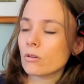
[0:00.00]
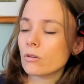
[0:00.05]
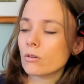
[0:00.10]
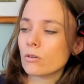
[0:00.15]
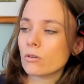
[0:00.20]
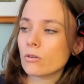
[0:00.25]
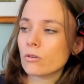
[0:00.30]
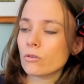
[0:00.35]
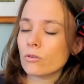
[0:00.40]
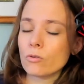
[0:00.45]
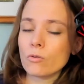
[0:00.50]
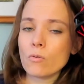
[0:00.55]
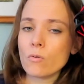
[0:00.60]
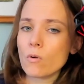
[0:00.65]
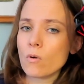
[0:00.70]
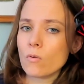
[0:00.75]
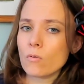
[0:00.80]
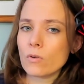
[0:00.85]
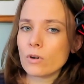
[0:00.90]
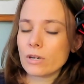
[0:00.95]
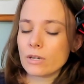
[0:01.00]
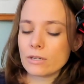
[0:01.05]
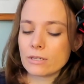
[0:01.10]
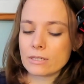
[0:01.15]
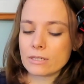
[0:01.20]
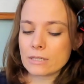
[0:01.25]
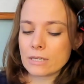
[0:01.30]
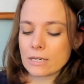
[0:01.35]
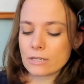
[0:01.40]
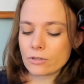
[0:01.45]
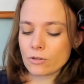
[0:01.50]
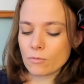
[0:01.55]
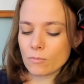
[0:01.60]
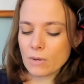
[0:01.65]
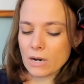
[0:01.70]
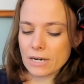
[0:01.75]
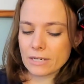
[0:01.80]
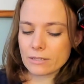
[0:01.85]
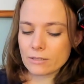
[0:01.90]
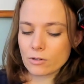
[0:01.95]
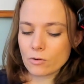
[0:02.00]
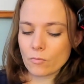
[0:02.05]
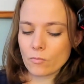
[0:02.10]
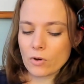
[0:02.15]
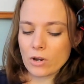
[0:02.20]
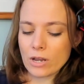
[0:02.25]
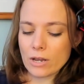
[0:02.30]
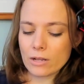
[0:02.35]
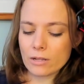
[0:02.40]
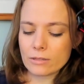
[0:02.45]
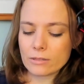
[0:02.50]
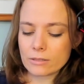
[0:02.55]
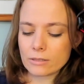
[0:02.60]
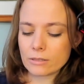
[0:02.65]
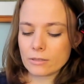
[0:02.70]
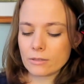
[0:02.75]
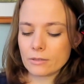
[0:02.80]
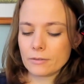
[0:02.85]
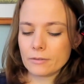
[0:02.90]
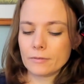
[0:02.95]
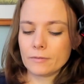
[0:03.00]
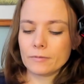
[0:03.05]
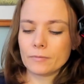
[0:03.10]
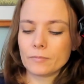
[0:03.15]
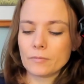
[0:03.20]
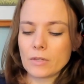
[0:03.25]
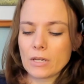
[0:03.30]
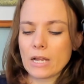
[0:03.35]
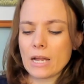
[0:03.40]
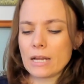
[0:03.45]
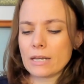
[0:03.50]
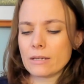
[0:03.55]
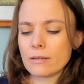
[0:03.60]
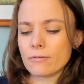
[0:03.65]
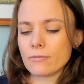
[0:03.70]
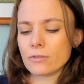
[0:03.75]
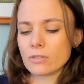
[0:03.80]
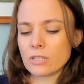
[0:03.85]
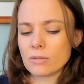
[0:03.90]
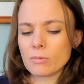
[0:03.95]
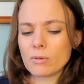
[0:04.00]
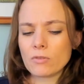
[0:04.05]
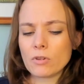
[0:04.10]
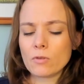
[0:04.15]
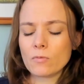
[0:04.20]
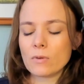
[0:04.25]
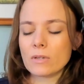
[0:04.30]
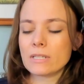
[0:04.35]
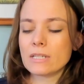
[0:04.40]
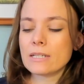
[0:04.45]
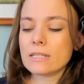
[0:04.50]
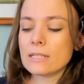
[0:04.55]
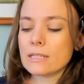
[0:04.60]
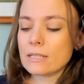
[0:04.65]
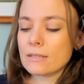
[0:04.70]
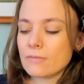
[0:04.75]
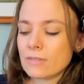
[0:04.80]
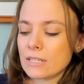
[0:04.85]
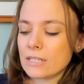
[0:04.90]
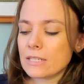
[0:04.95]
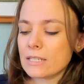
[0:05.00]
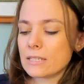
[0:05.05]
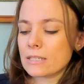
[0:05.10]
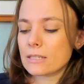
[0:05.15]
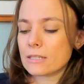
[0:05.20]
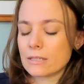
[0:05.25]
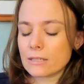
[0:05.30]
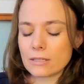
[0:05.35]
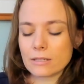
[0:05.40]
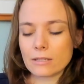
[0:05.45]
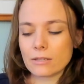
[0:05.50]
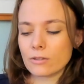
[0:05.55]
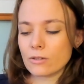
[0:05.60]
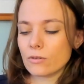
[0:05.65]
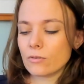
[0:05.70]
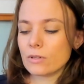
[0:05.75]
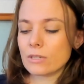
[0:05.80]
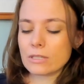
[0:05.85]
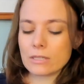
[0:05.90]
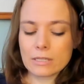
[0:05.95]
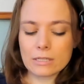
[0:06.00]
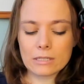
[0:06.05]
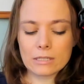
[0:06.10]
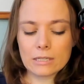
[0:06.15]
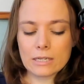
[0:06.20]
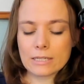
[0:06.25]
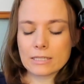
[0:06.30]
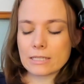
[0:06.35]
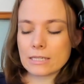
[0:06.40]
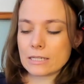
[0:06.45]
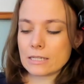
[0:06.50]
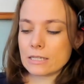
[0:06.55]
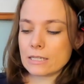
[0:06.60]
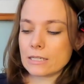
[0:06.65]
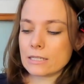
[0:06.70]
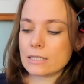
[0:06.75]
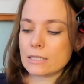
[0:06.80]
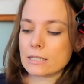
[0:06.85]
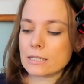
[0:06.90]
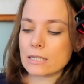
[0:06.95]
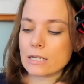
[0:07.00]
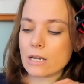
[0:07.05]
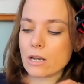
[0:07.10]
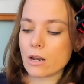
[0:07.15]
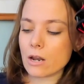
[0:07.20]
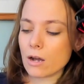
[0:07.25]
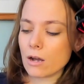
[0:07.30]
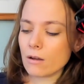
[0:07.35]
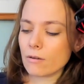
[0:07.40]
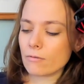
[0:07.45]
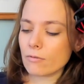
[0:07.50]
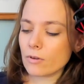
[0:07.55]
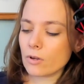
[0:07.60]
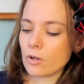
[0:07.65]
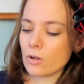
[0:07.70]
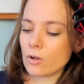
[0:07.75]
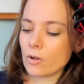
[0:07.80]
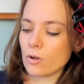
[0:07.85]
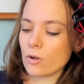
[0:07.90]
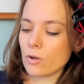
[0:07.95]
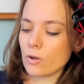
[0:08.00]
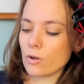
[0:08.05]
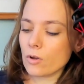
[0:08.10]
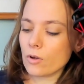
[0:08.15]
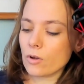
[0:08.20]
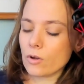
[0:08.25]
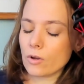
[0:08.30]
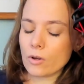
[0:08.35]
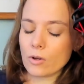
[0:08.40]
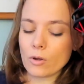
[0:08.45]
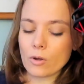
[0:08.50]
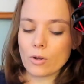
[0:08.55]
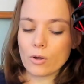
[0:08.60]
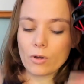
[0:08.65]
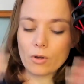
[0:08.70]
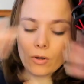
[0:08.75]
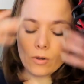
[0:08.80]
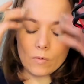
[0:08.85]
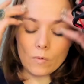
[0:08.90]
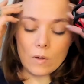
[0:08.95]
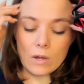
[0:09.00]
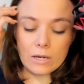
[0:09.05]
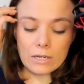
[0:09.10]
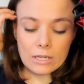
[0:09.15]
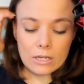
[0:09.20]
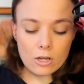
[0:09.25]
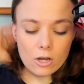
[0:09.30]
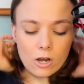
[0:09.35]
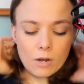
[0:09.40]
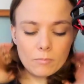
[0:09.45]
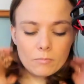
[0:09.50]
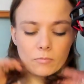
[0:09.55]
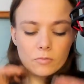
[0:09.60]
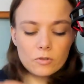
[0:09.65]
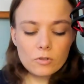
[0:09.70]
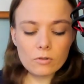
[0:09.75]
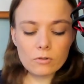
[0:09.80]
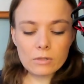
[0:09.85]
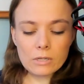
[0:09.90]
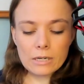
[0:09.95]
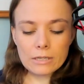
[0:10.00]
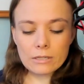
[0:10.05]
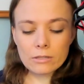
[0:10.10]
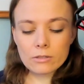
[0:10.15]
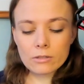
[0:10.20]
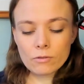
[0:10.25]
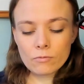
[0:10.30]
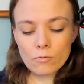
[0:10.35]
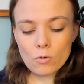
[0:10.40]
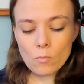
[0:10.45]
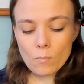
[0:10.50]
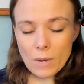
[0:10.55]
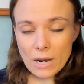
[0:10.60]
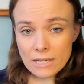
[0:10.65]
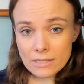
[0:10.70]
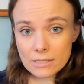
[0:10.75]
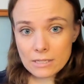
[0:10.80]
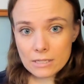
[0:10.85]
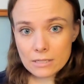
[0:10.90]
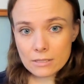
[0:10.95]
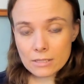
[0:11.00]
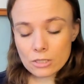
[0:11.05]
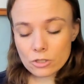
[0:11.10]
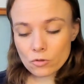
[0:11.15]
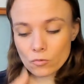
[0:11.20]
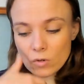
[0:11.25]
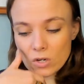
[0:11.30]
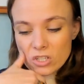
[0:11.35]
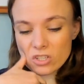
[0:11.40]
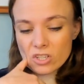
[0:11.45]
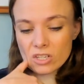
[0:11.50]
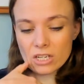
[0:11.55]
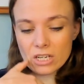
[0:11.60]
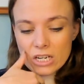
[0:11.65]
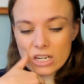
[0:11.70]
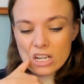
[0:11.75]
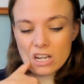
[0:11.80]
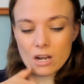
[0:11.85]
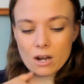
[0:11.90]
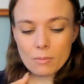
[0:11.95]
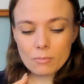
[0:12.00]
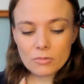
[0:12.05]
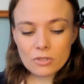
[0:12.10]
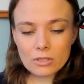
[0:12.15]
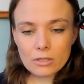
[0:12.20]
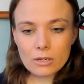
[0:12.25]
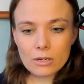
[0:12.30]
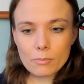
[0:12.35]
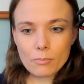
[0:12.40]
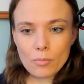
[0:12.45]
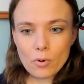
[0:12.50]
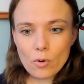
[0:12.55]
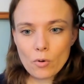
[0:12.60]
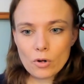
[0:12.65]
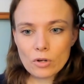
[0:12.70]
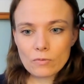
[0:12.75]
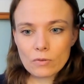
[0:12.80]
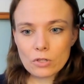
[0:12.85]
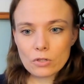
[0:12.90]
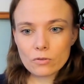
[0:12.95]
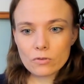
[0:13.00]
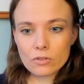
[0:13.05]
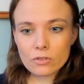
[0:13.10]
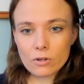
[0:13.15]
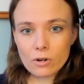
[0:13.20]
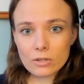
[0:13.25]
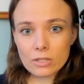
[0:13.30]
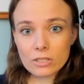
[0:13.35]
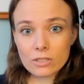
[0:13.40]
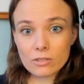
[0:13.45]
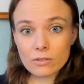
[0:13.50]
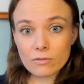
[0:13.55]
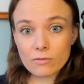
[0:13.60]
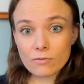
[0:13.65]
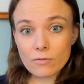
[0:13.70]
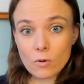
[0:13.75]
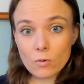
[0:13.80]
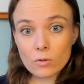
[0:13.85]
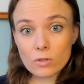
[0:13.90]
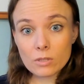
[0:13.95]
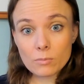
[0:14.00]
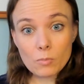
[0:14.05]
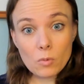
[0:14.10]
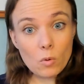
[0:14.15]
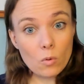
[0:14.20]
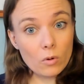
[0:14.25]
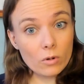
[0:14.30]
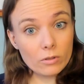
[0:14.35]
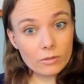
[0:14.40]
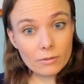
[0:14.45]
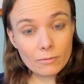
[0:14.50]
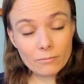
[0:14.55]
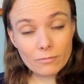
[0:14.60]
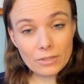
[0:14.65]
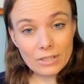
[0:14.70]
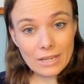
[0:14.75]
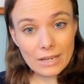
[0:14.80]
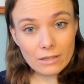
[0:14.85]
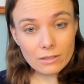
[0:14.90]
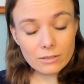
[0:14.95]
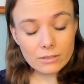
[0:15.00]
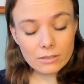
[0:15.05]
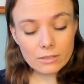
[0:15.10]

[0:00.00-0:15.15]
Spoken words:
You already set your mind somewhere else. And for some of you, if this is it's let's say that this is in love, and it comes like it's a romantic situation, and it comes at a point when you started to focus more on something else,